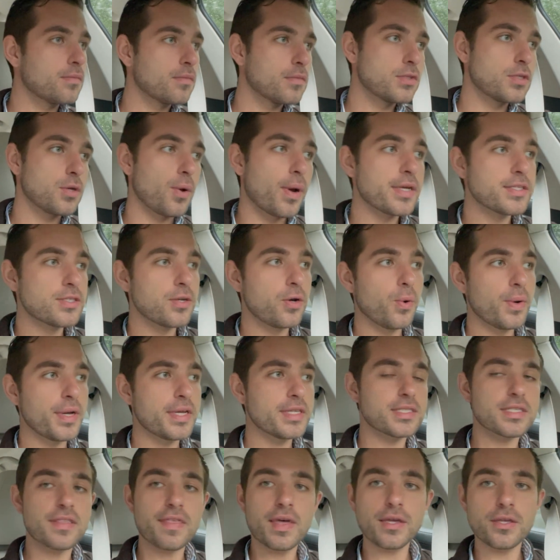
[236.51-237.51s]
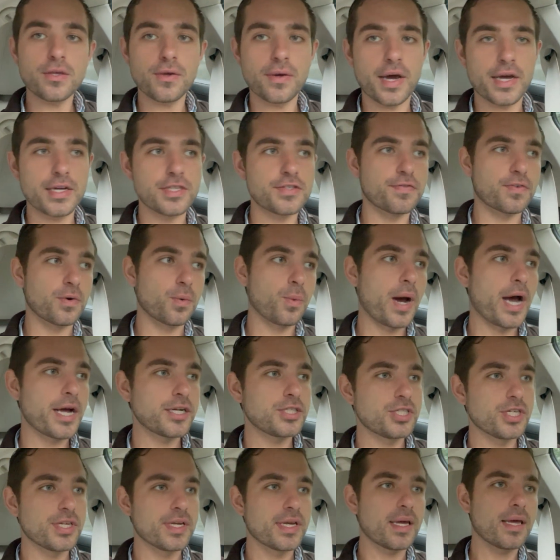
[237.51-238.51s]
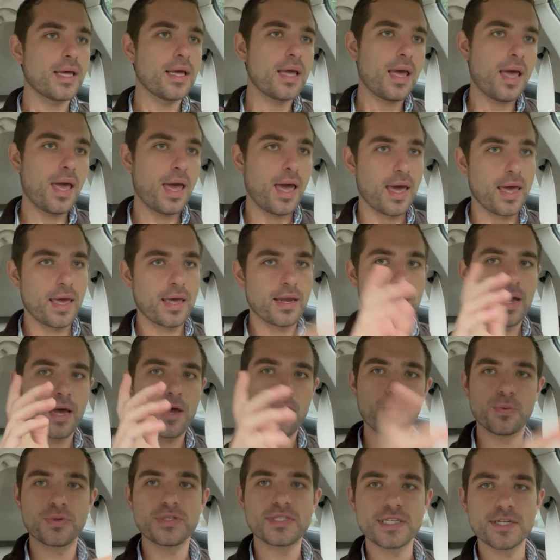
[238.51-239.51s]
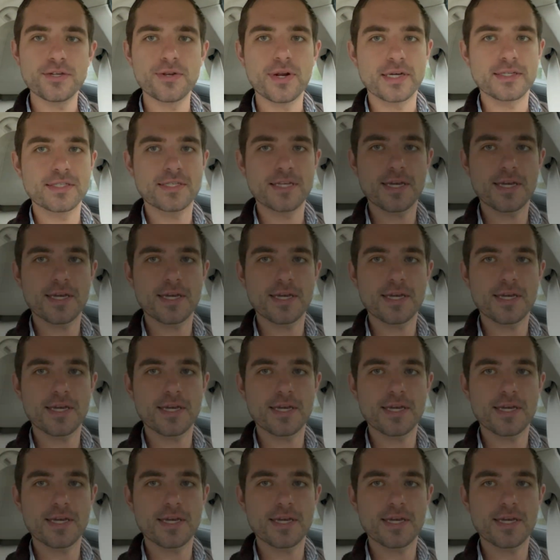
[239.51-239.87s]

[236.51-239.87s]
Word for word: So as always, thank you guys for watching, and I hope to see you next